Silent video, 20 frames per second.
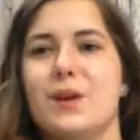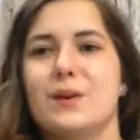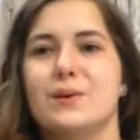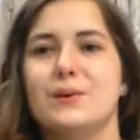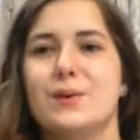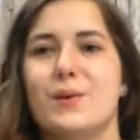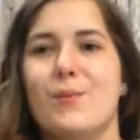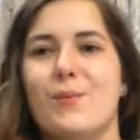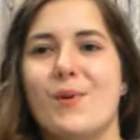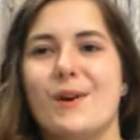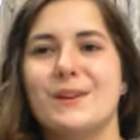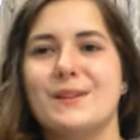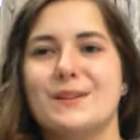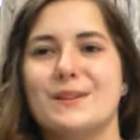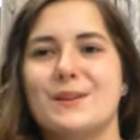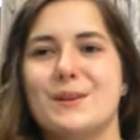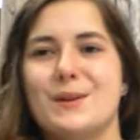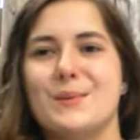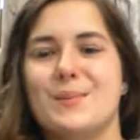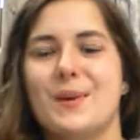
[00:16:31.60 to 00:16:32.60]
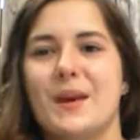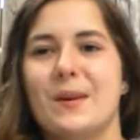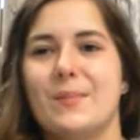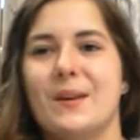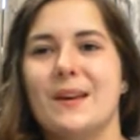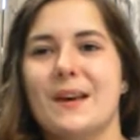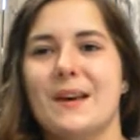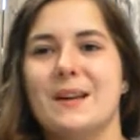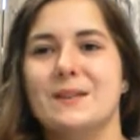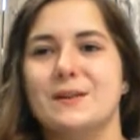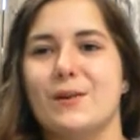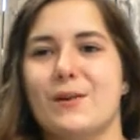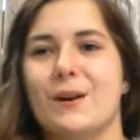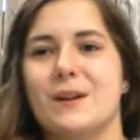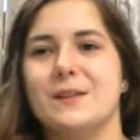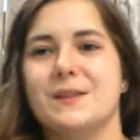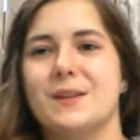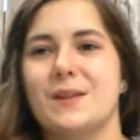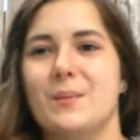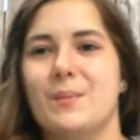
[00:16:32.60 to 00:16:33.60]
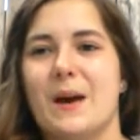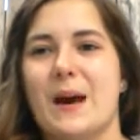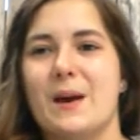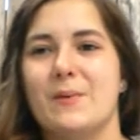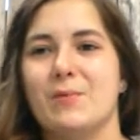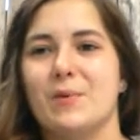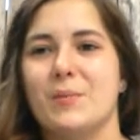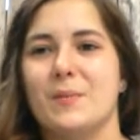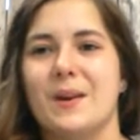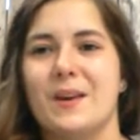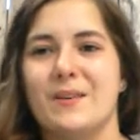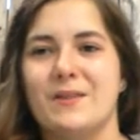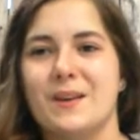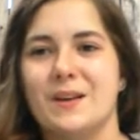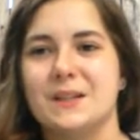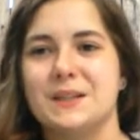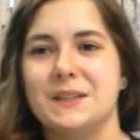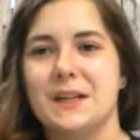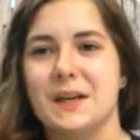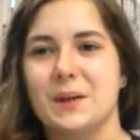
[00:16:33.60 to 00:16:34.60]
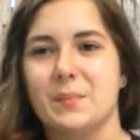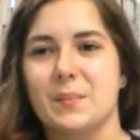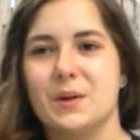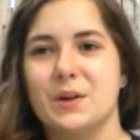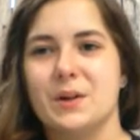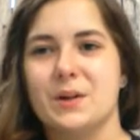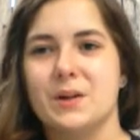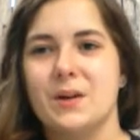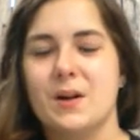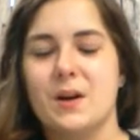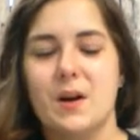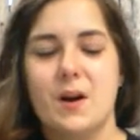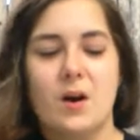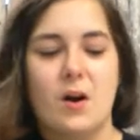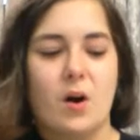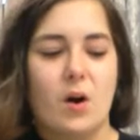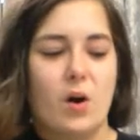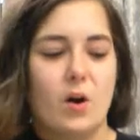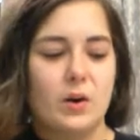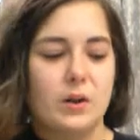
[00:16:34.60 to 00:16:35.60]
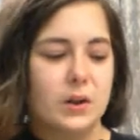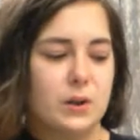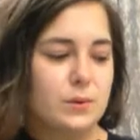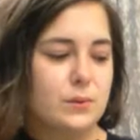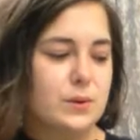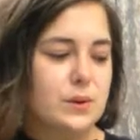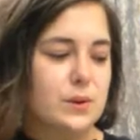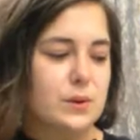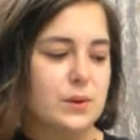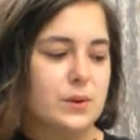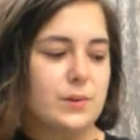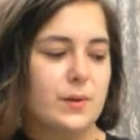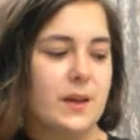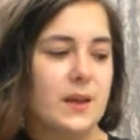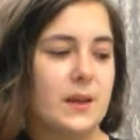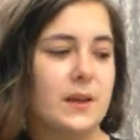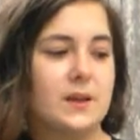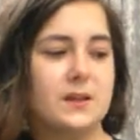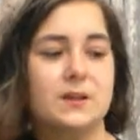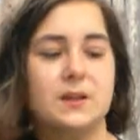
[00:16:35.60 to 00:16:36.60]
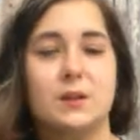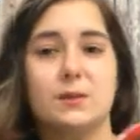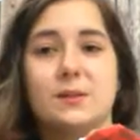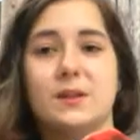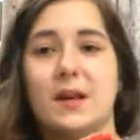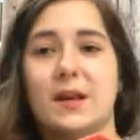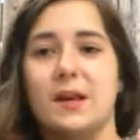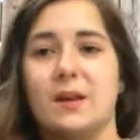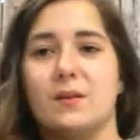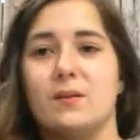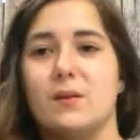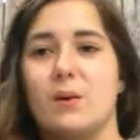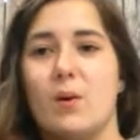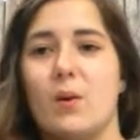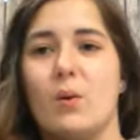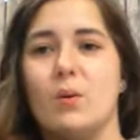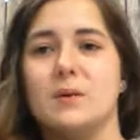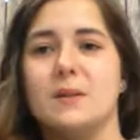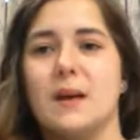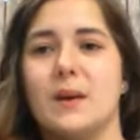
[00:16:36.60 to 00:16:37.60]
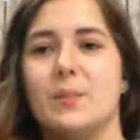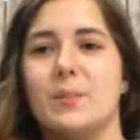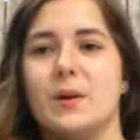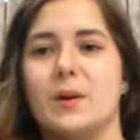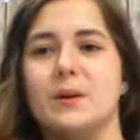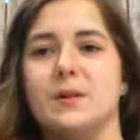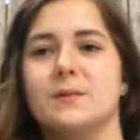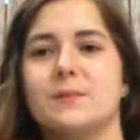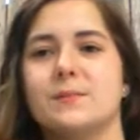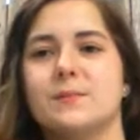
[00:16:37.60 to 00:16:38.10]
So once your baby has gone to the bathroom in their diaper, all you do is you take the whole diaper.